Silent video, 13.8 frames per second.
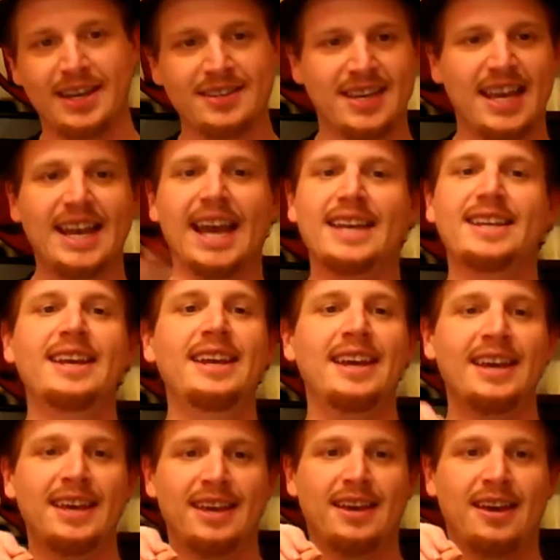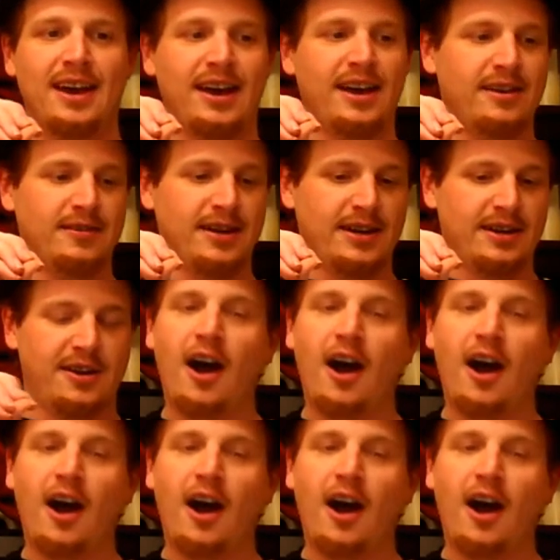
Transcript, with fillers: It has connected uh, uh,